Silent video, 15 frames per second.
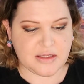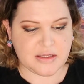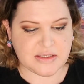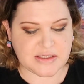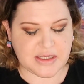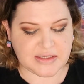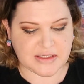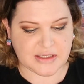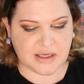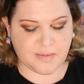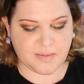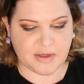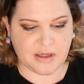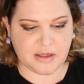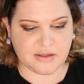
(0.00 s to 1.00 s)
This has a
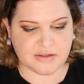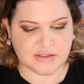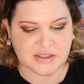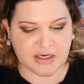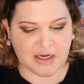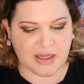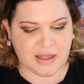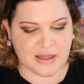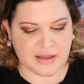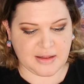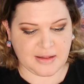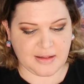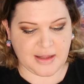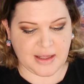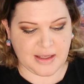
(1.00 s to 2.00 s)
couple colors that I
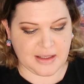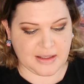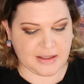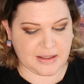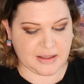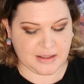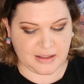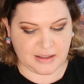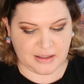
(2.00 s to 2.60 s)
like.